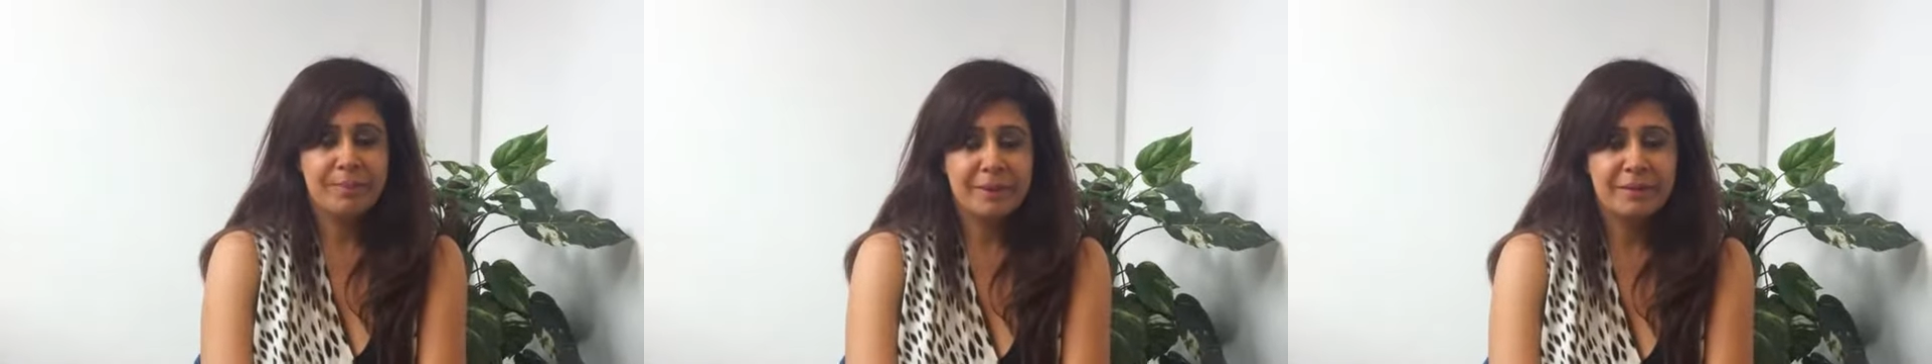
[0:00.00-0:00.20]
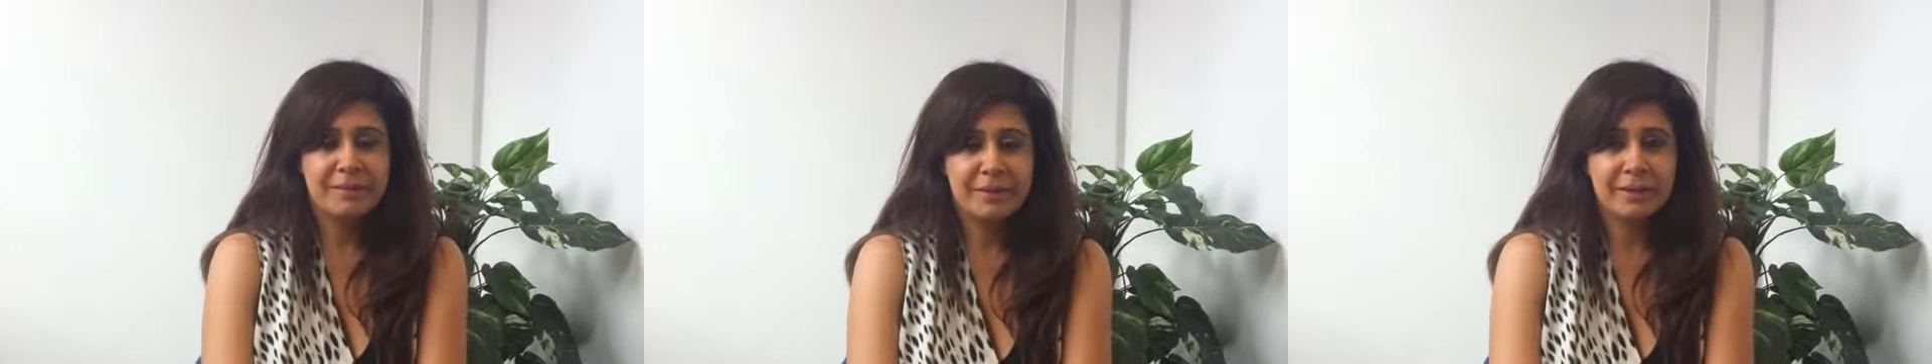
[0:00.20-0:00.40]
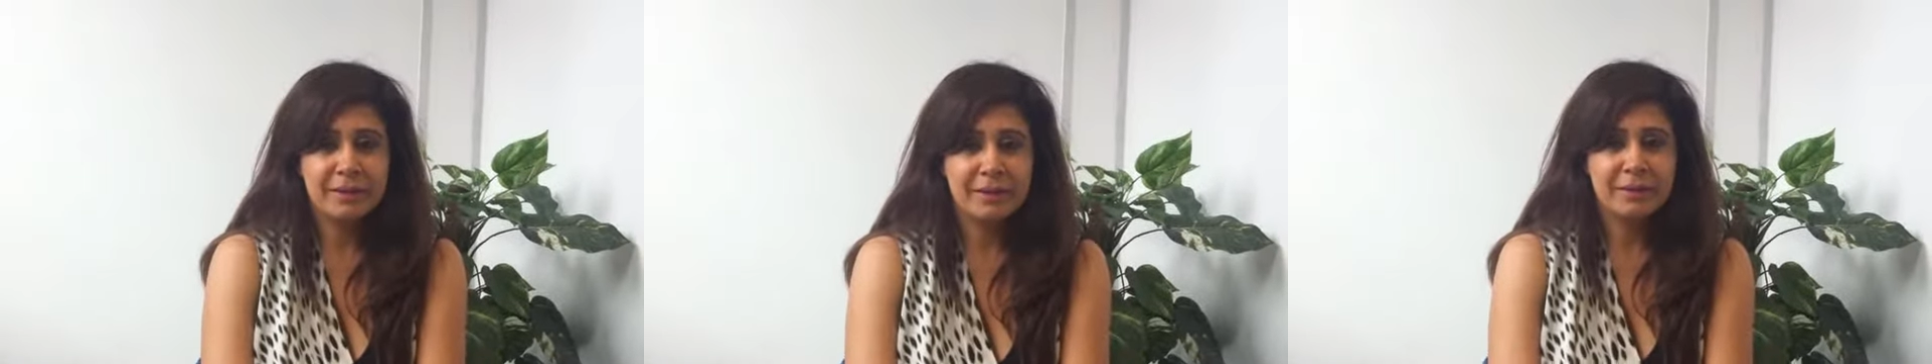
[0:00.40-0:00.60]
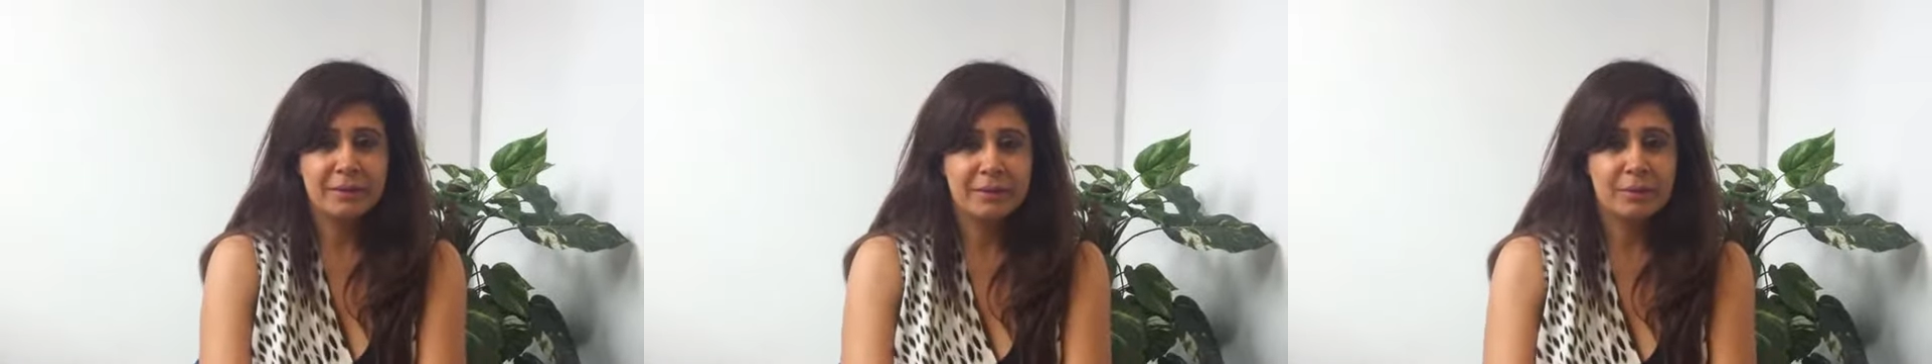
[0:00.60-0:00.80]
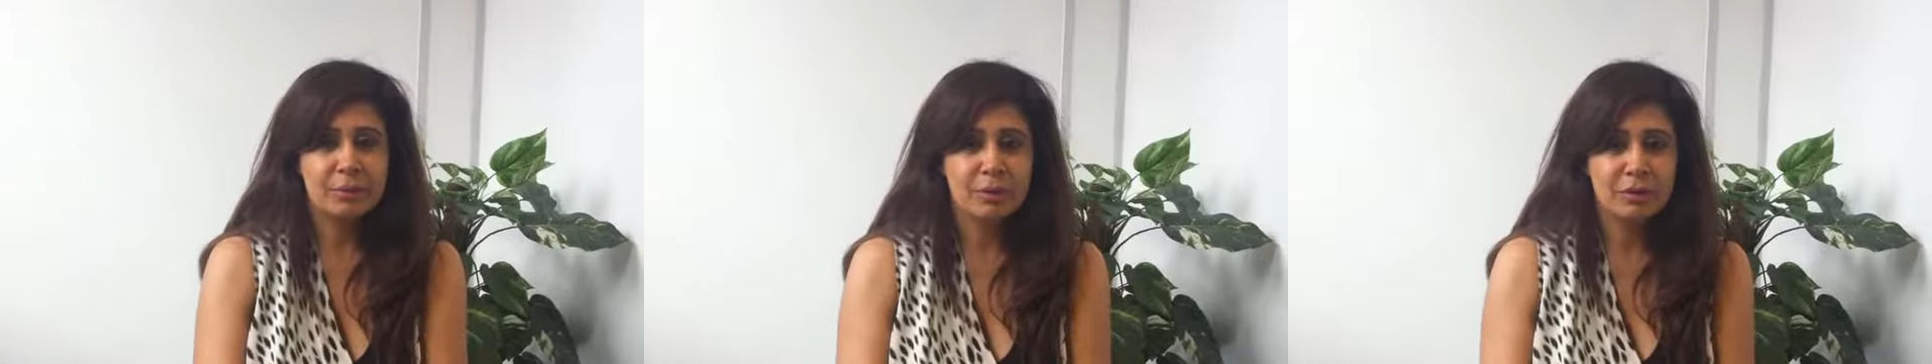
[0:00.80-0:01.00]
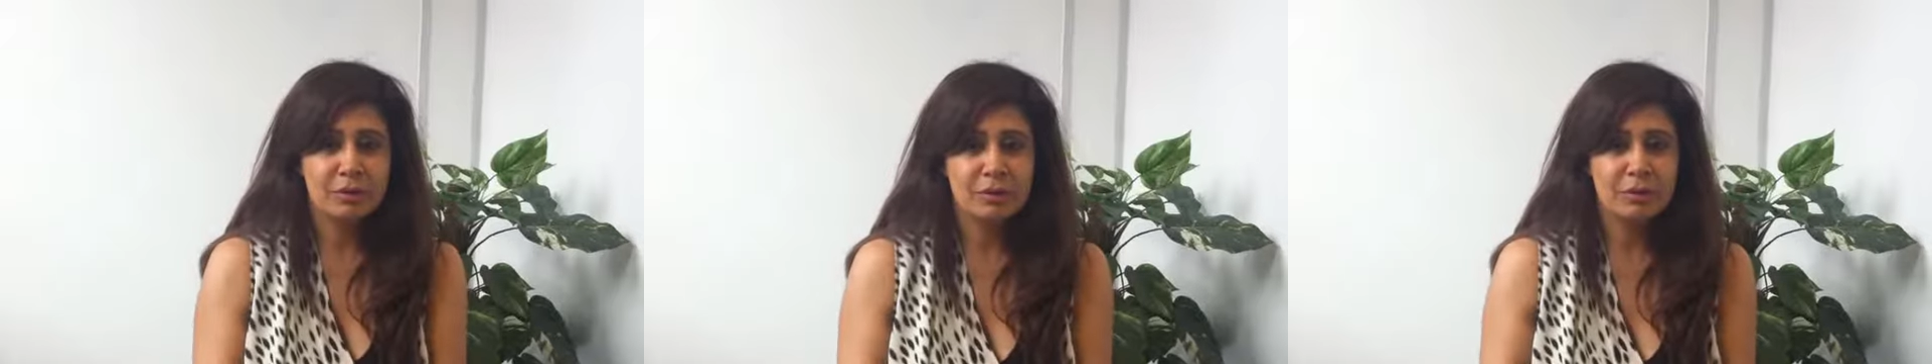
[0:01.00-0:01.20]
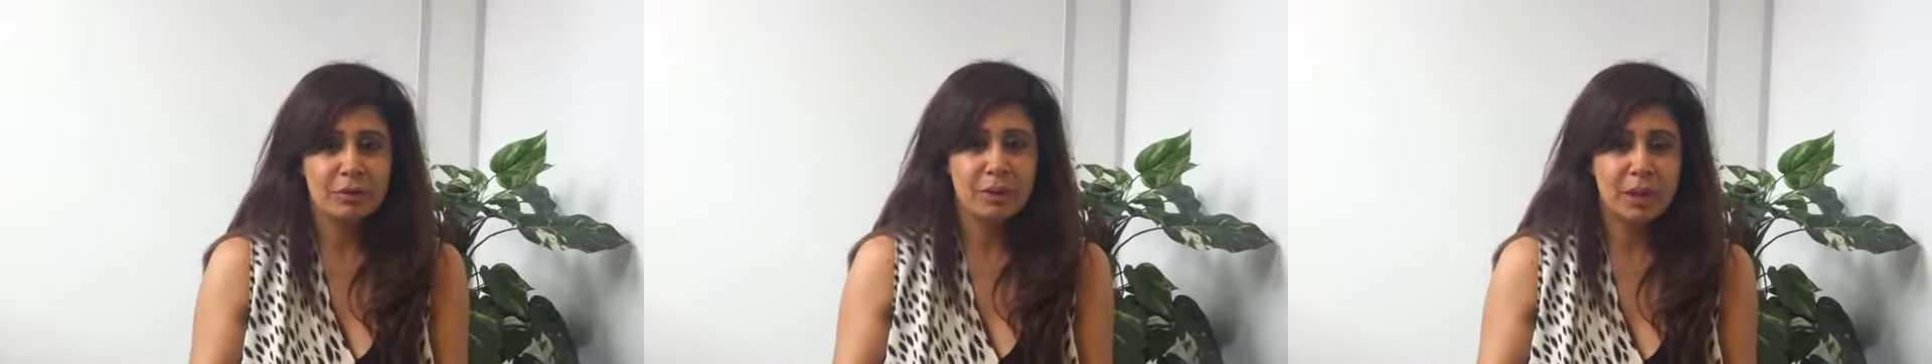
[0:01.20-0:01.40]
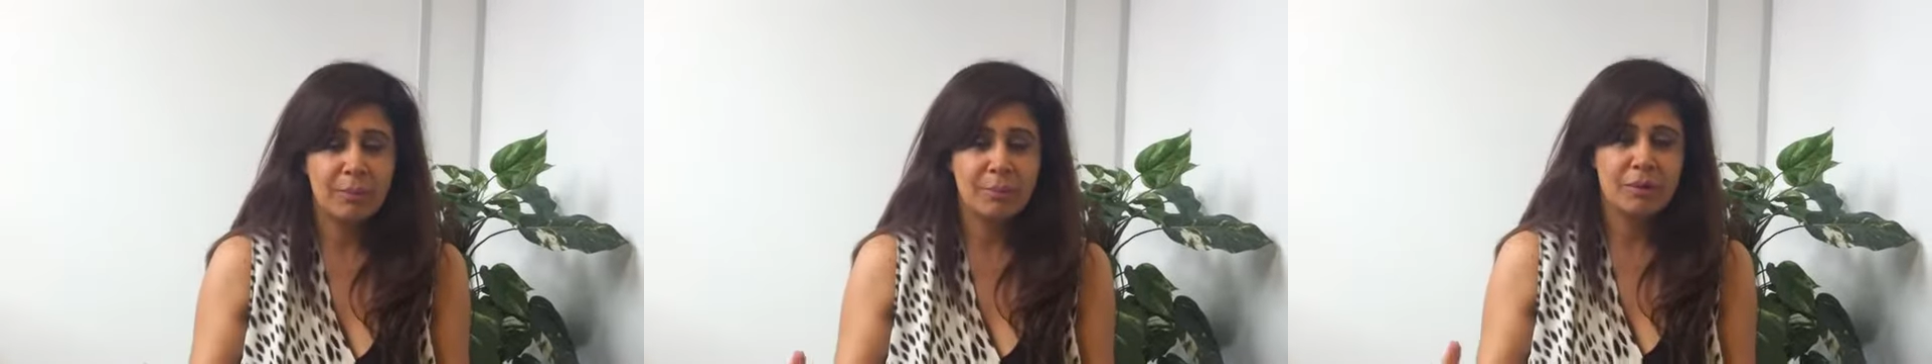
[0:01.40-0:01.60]
basically the ones
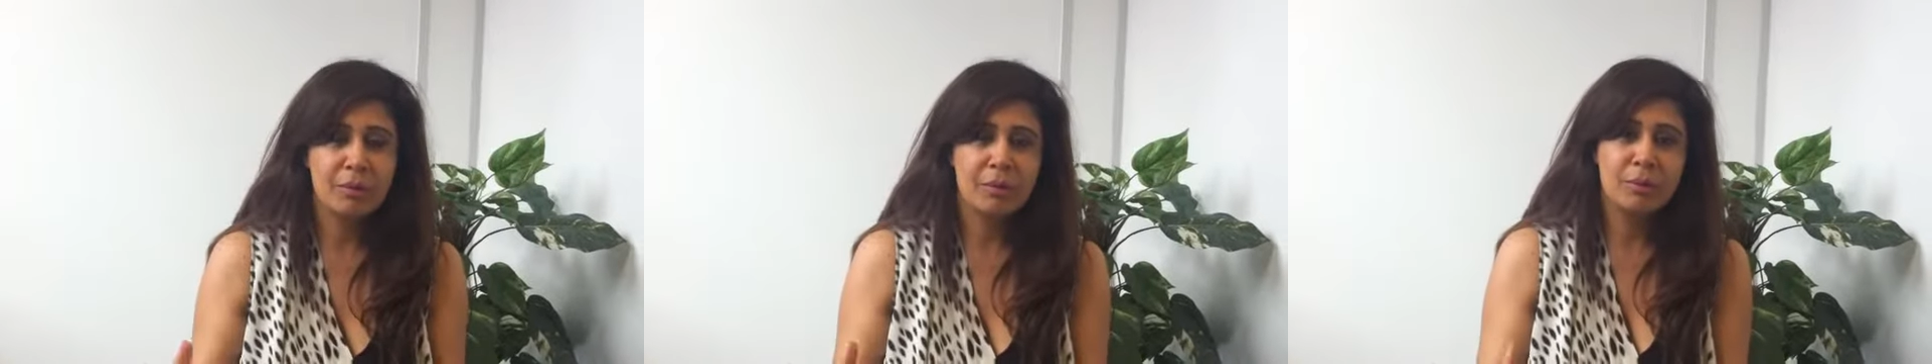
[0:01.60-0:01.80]
who kept